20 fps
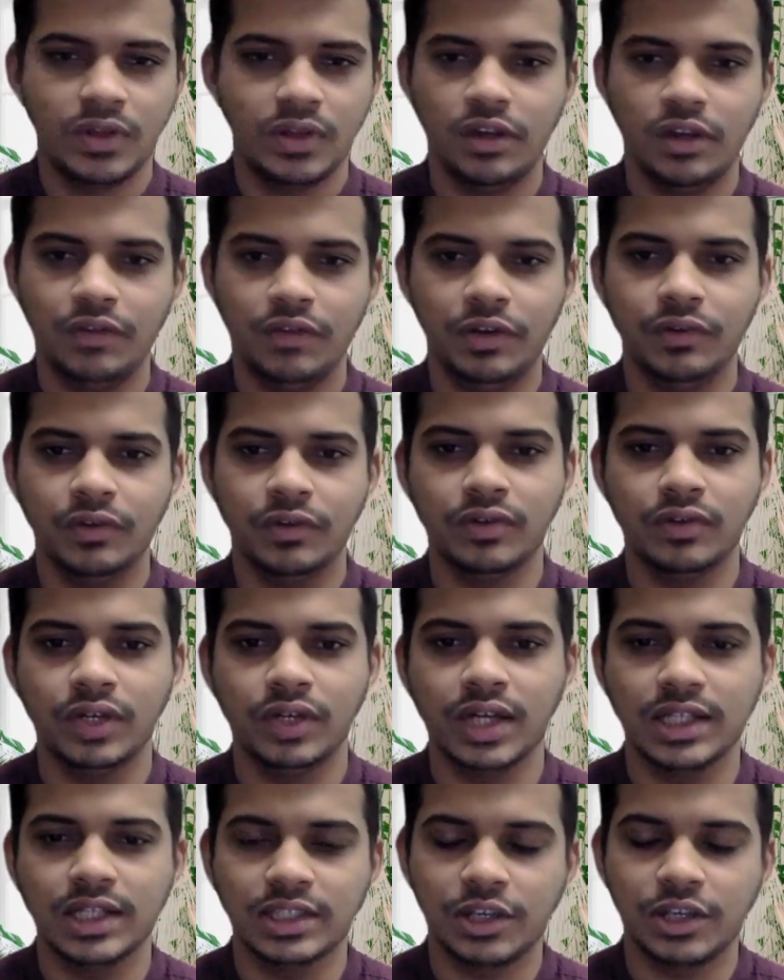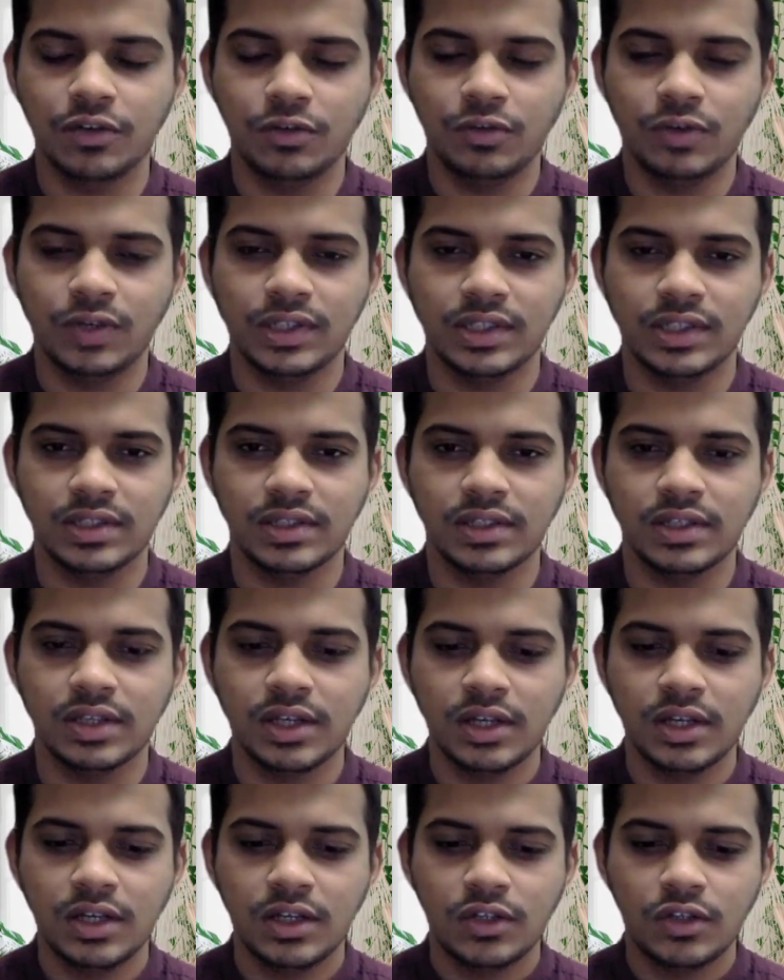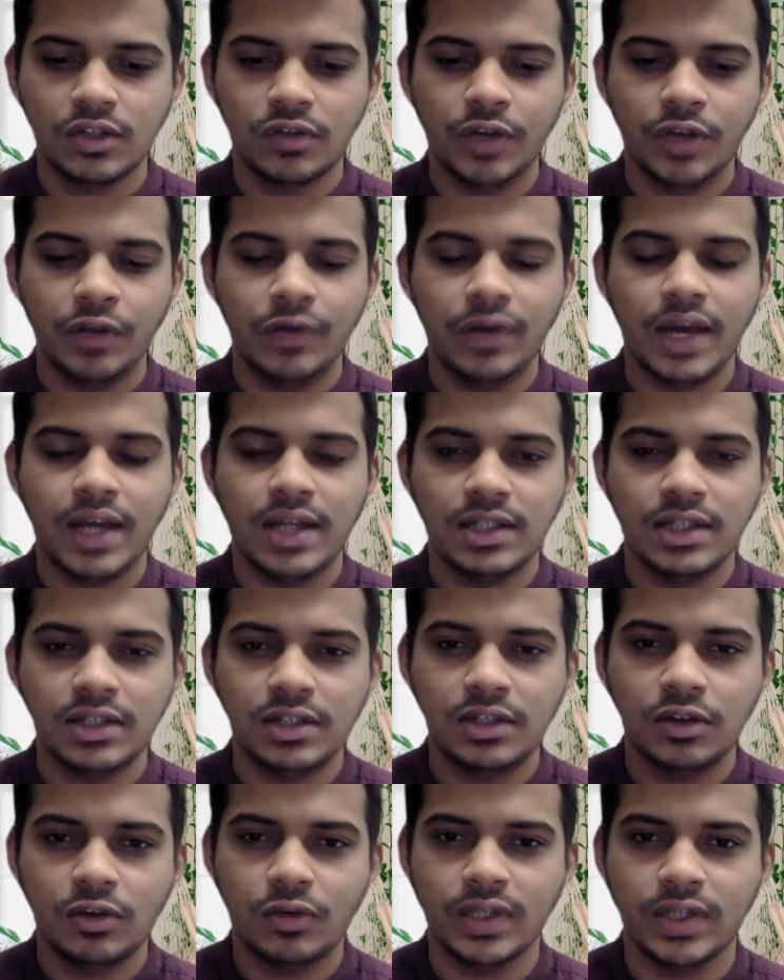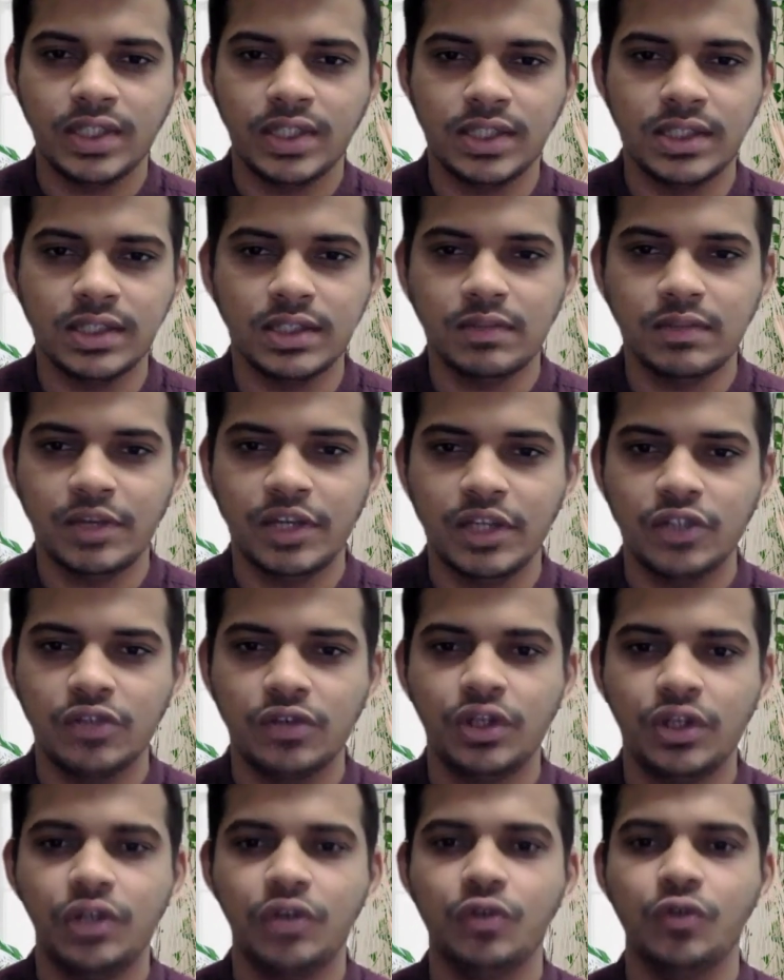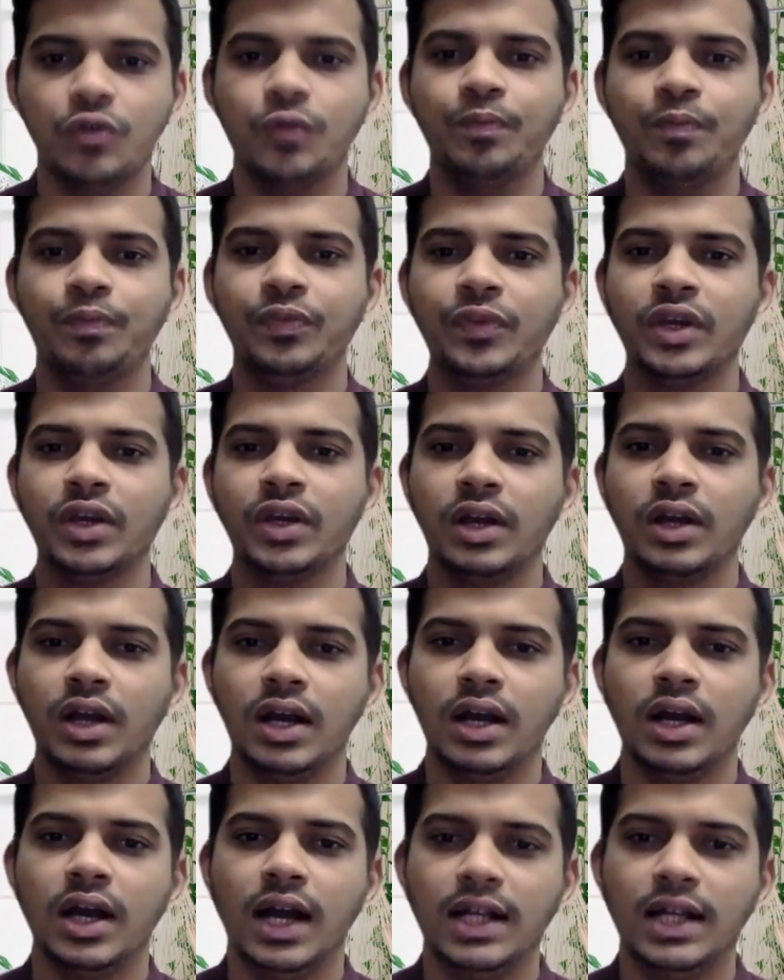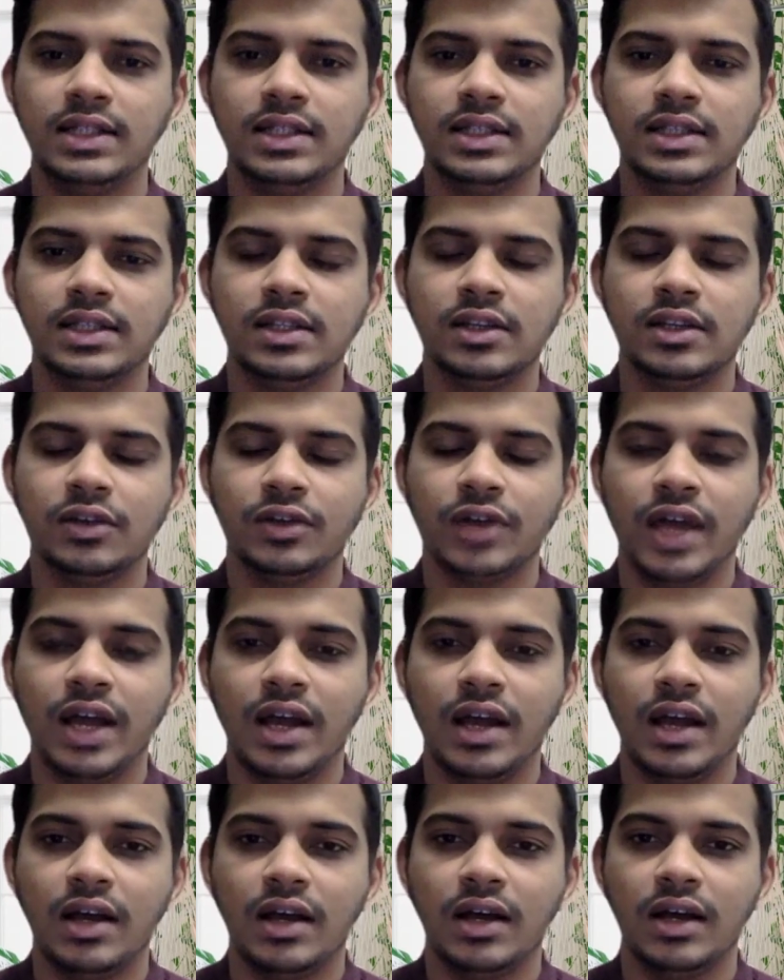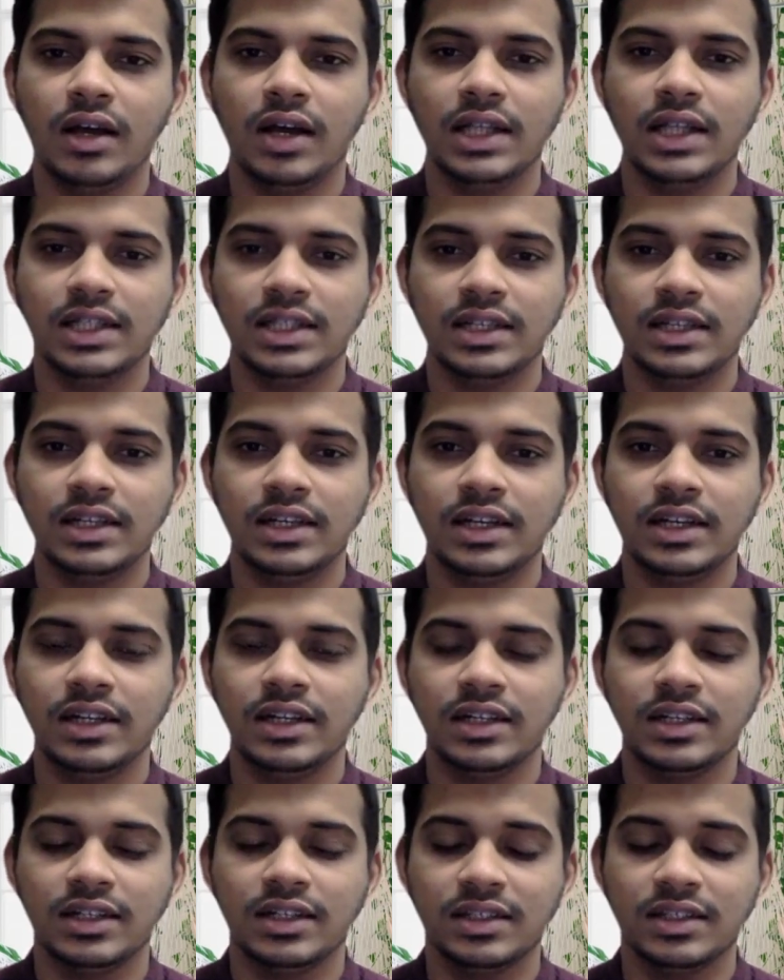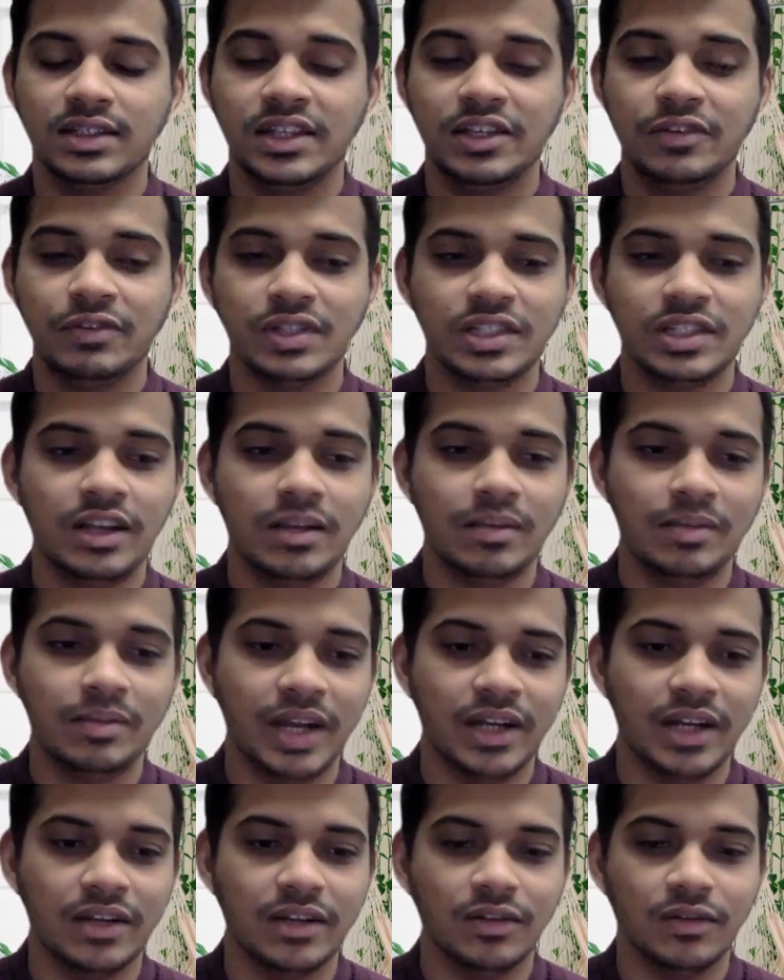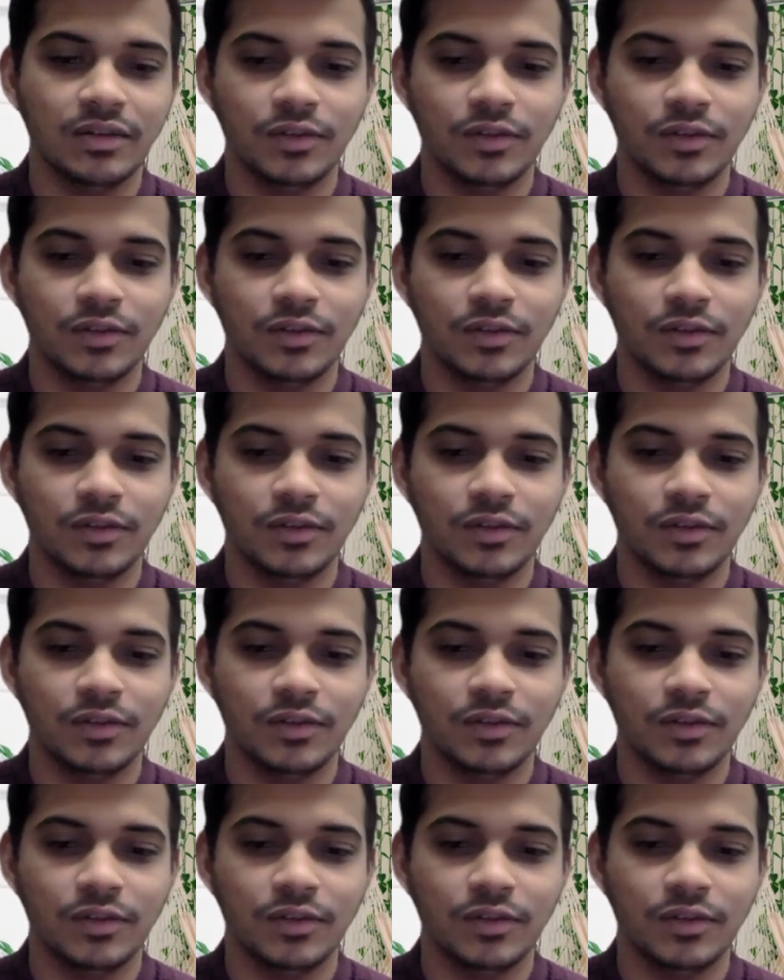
Everyone will ask you questions. So when you answer the questions, make sure you answer it in a sequential manner.